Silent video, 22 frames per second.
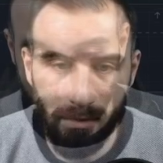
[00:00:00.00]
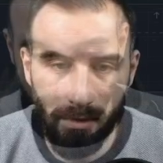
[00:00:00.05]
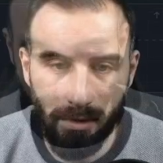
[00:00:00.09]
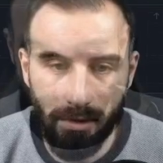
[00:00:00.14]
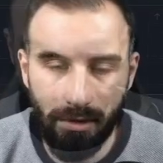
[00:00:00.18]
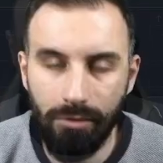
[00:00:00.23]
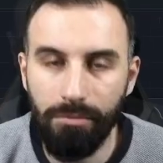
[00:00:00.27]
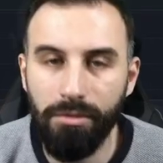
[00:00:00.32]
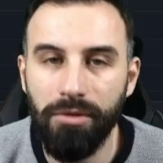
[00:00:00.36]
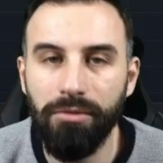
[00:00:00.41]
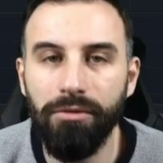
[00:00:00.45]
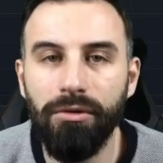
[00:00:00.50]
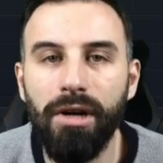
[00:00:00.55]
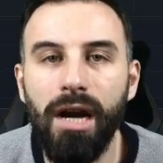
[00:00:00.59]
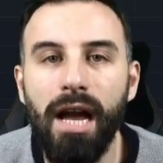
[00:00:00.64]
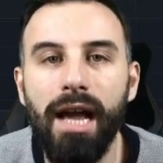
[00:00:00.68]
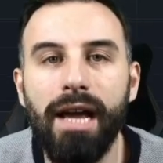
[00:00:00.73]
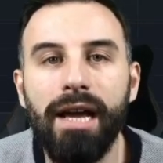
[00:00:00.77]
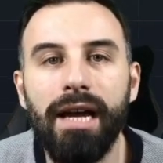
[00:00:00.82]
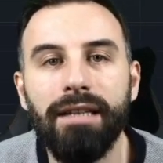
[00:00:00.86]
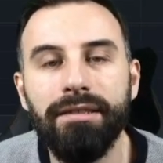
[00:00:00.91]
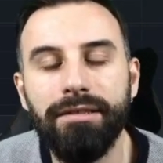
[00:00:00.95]
So before
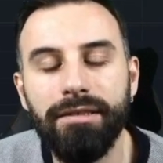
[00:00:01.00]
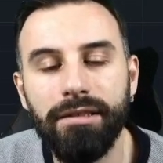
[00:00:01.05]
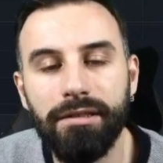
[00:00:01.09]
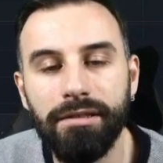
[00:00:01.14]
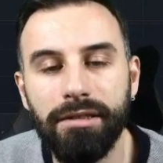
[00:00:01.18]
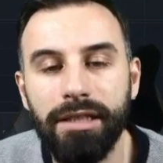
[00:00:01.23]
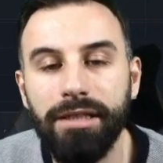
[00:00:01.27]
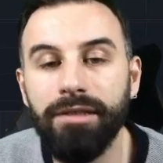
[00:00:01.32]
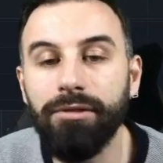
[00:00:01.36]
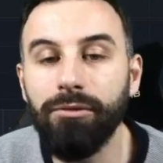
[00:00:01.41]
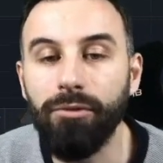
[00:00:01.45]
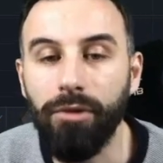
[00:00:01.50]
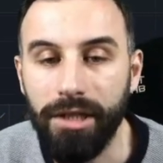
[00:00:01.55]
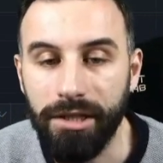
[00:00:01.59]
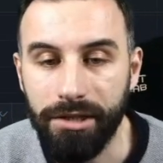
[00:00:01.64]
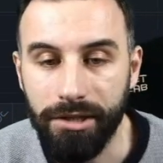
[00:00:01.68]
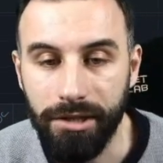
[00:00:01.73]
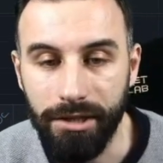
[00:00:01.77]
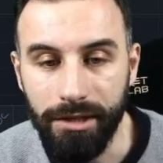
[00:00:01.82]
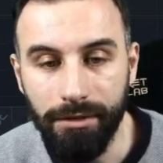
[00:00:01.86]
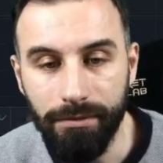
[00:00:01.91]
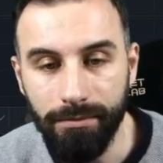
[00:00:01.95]
I answer this
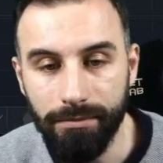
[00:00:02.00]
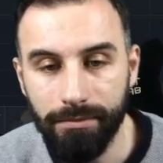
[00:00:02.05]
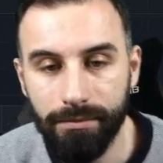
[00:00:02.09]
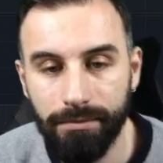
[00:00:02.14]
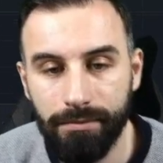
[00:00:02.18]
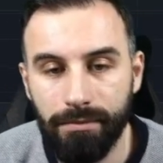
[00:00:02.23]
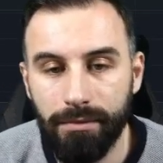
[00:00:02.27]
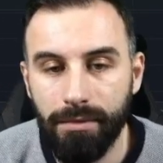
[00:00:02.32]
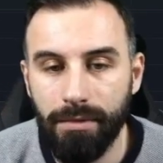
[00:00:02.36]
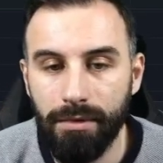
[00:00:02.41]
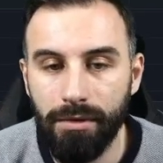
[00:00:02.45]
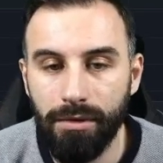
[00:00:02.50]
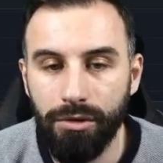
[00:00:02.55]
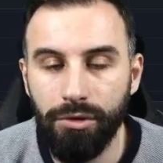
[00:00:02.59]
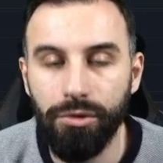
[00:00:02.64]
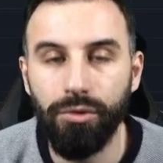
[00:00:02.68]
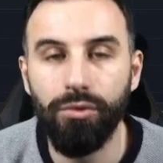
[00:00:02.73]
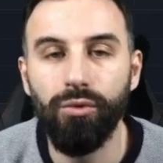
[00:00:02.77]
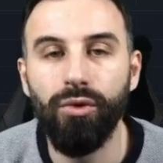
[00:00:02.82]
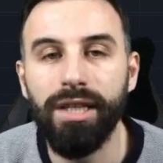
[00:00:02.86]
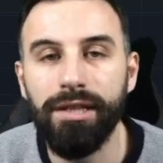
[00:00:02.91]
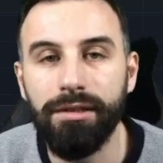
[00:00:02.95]
question,
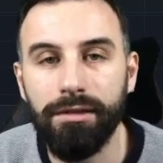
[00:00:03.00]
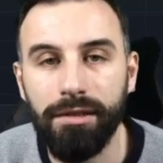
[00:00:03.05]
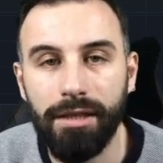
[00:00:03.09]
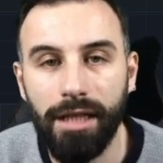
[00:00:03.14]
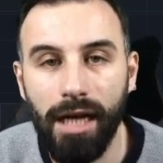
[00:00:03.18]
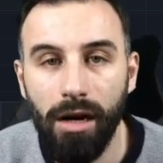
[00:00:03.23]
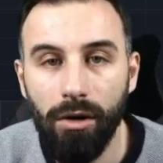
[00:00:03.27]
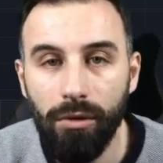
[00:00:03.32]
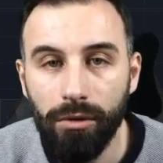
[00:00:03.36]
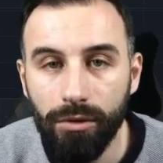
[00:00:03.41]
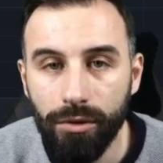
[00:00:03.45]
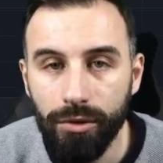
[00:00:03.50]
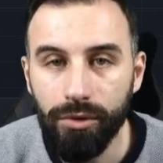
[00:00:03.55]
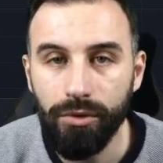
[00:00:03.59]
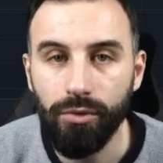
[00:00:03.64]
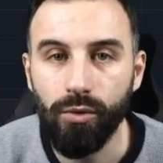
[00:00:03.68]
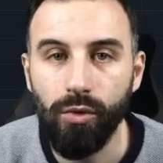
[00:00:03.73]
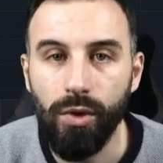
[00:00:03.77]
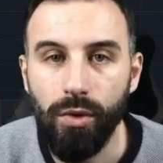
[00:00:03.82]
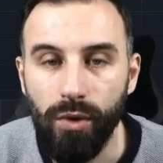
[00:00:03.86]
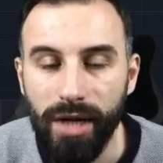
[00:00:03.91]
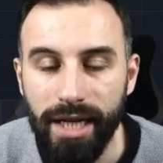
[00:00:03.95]
should we enter now?
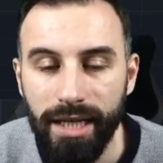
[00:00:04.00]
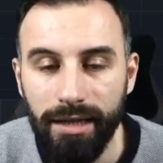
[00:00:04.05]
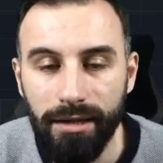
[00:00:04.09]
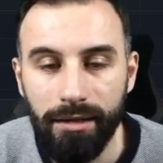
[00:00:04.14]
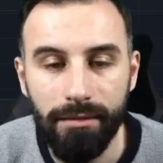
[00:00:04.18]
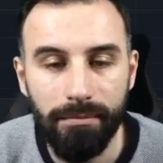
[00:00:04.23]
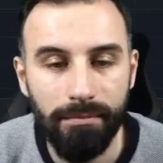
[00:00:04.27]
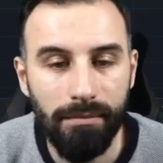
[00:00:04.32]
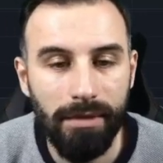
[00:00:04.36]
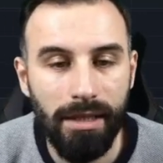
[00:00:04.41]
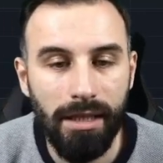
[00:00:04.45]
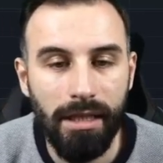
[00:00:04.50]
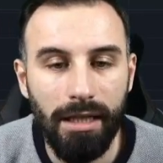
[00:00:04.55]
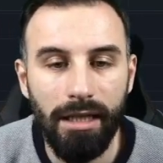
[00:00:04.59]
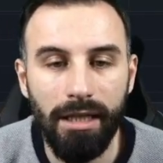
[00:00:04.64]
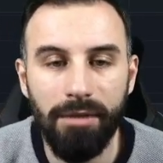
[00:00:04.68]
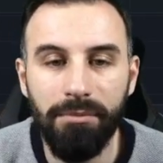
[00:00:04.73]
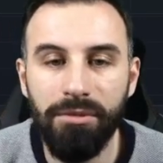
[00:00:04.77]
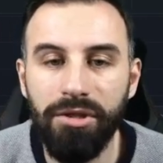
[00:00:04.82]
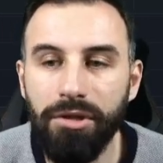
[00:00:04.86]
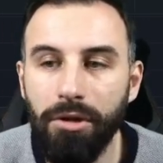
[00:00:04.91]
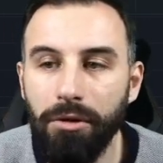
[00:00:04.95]
Should we wait?
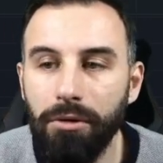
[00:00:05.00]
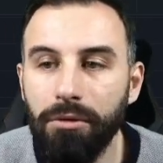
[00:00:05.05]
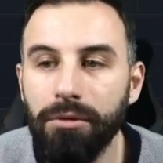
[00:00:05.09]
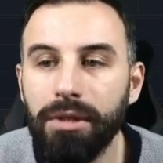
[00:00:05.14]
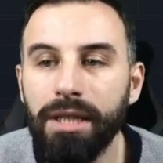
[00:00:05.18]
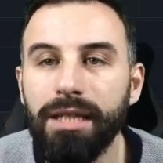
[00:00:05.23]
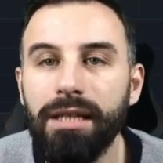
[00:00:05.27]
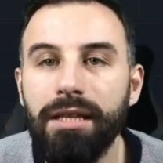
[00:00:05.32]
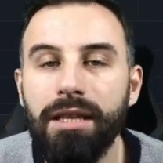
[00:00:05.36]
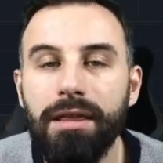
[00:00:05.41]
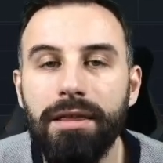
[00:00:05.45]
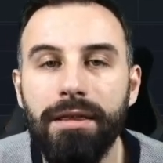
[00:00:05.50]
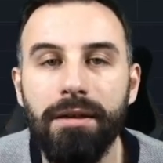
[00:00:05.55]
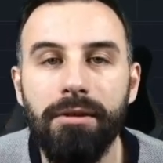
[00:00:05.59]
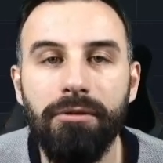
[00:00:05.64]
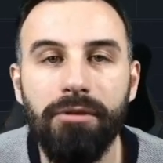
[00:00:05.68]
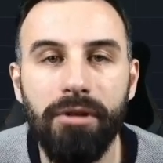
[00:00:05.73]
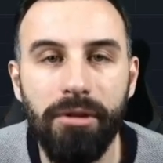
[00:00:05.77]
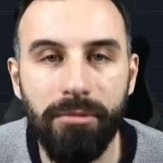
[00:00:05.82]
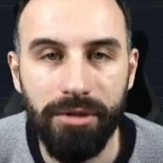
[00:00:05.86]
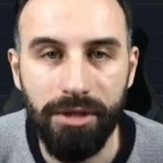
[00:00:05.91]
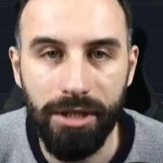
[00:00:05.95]
Let me show you the
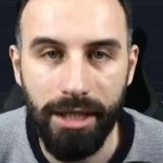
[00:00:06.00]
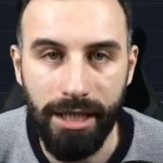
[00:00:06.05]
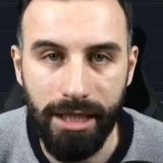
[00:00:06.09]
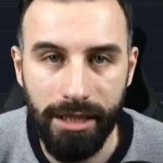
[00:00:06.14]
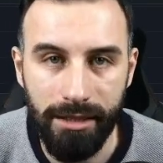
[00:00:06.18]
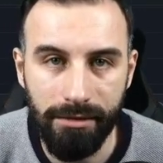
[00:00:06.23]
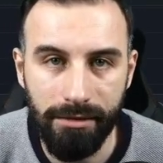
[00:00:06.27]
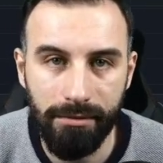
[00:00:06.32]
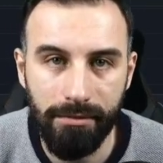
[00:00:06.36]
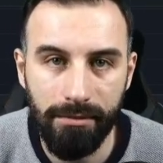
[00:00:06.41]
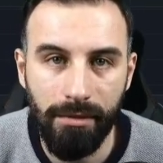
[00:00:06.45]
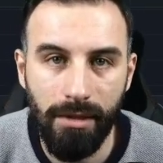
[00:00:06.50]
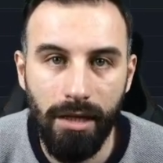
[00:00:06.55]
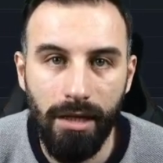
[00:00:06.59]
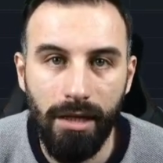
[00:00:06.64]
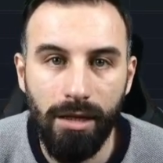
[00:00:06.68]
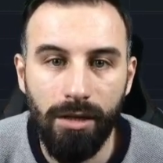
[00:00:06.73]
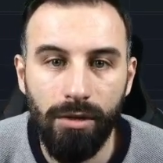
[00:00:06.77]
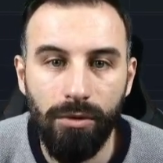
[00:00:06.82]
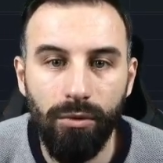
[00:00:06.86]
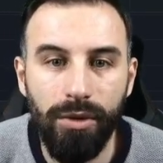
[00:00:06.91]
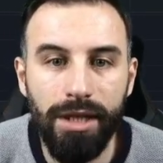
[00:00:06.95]
Ethereum chart,
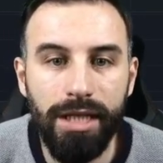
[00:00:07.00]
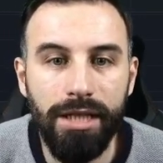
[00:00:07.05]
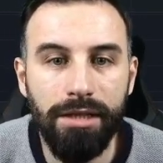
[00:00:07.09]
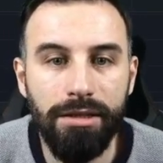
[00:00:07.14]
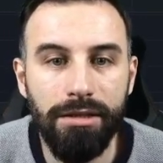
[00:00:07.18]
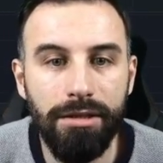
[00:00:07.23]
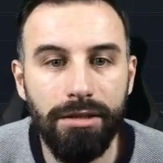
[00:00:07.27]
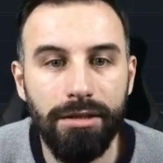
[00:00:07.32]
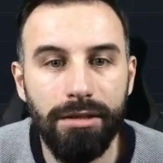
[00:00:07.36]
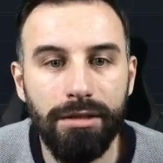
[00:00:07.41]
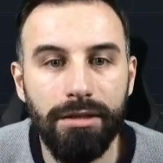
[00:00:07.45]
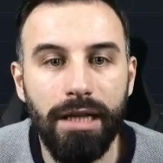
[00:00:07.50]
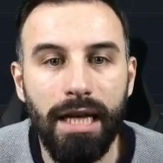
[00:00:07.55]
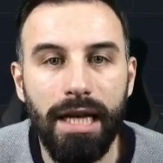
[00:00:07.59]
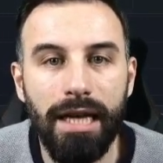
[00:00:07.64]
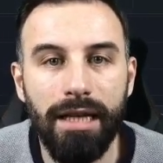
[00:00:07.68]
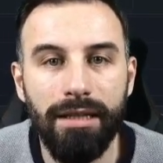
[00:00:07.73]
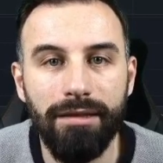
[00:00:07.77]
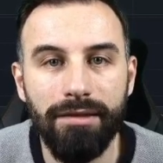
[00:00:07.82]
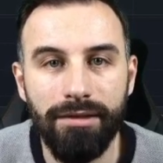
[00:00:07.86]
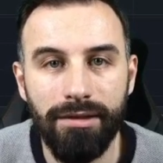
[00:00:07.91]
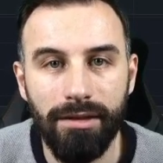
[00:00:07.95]
which
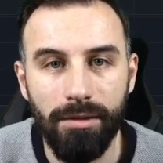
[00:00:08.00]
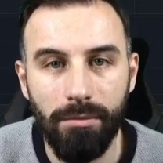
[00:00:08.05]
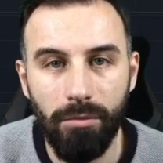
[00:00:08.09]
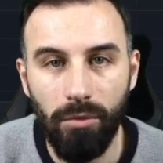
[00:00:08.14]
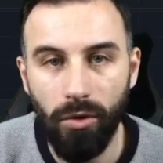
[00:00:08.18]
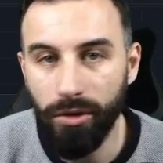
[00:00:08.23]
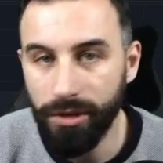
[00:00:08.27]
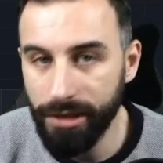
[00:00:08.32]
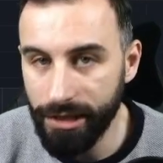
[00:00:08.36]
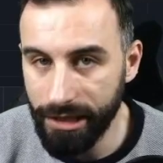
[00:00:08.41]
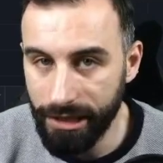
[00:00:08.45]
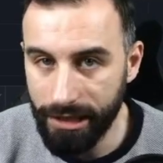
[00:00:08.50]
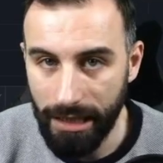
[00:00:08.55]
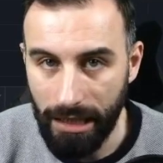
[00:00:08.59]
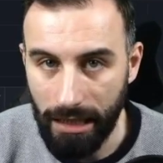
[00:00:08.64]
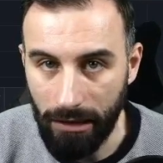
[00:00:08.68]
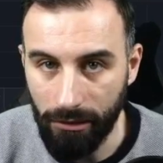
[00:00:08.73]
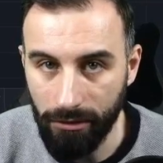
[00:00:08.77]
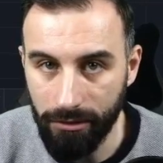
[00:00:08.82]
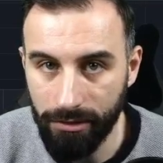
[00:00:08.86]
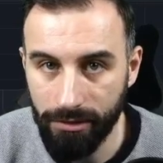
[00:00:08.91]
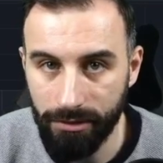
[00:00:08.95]
has some more
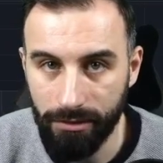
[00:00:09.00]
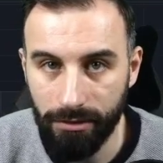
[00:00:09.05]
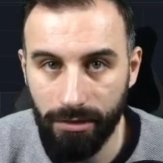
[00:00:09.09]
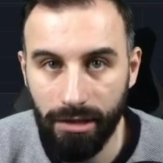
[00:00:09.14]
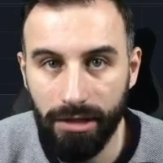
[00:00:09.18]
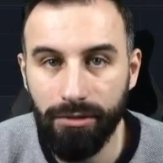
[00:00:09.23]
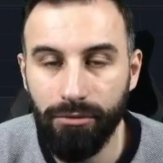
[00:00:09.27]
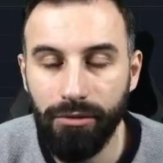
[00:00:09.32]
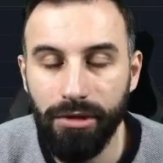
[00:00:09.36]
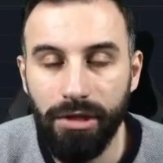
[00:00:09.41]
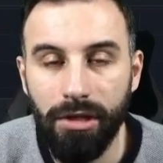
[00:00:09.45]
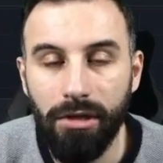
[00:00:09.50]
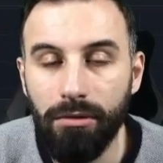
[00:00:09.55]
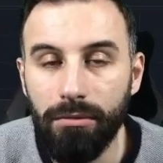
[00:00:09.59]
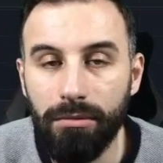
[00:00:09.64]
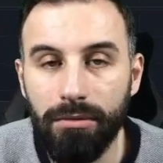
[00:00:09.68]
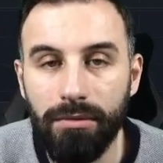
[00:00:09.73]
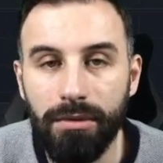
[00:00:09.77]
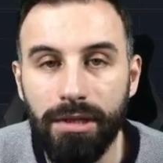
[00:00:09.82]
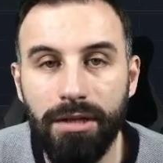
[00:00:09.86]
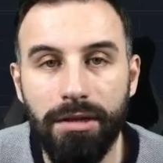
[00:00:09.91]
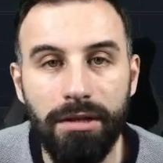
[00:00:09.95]
details. As we
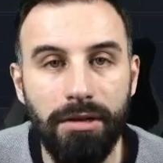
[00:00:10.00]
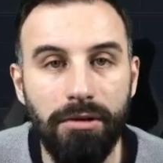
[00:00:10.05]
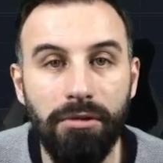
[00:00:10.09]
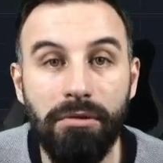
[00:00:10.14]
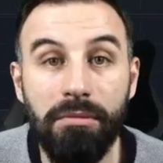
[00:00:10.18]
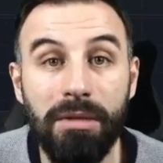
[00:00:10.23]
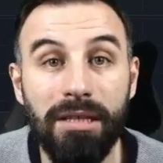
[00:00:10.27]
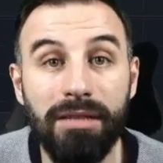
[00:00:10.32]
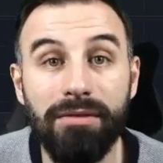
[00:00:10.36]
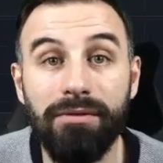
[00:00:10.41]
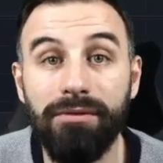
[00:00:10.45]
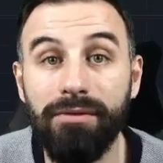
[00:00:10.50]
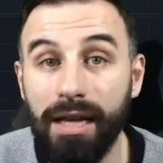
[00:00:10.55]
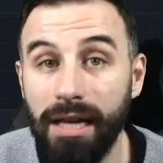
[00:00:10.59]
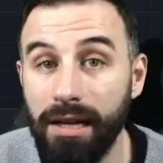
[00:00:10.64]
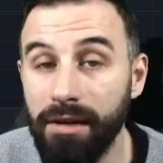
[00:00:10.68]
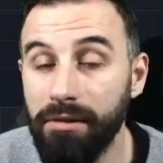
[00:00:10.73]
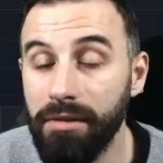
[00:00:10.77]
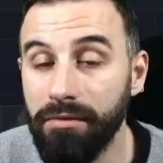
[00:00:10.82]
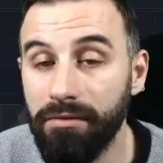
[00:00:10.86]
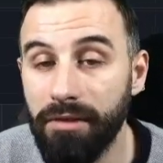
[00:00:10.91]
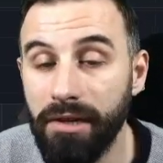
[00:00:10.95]
know, Ethereum is
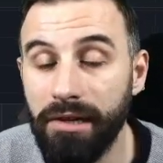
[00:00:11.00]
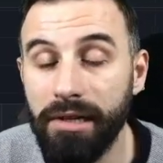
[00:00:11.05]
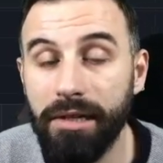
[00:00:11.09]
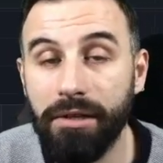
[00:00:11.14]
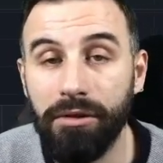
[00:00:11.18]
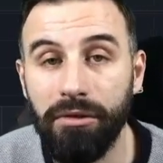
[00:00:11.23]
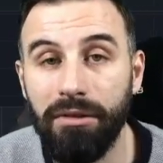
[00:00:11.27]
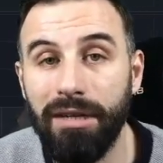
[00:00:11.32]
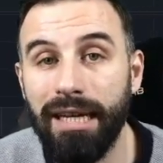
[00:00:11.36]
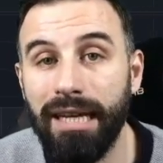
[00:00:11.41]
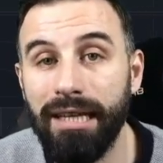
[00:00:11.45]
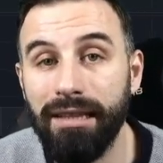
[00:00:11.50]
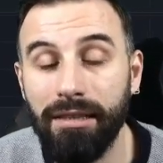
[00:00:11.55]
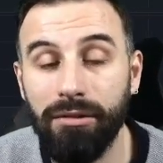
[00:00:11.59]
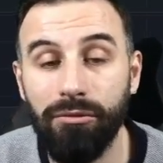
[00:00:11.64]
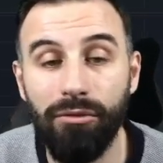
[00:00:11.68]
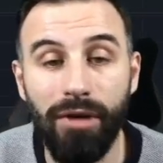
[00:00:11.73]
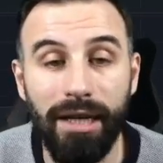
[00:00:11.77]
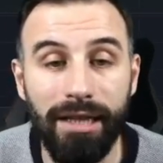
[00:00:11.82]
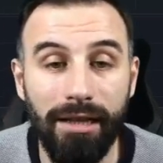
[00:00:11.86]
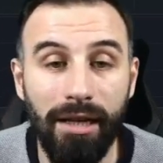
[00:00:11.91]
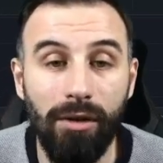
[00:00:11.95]
very, very
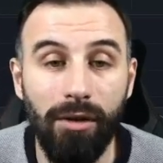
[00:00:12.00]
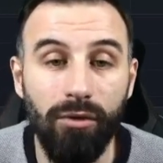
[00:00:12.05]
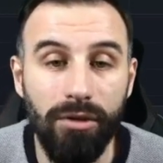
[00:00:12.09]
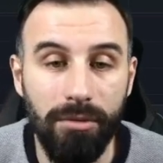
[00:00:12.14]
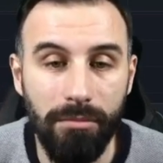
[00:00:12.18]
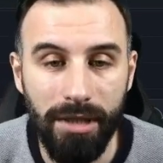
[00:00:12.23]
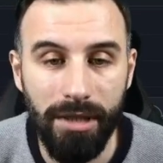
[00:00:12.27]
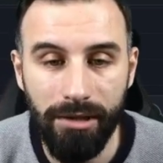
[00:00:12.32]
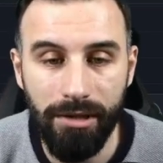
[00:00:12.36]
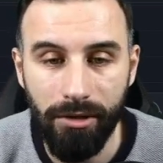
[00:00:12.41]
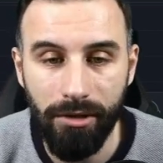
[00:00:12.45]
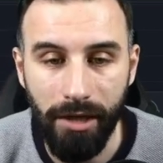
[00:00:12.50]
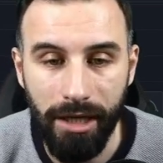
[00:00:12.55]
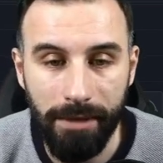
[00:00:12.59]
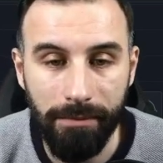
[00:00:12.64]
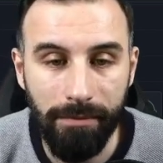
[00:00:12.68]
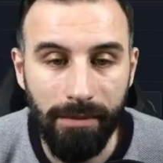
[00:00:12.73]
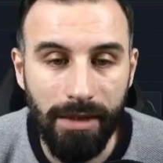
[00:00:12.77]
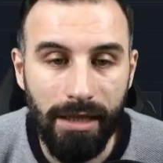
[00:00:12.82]
correlated right now with Bitcoin.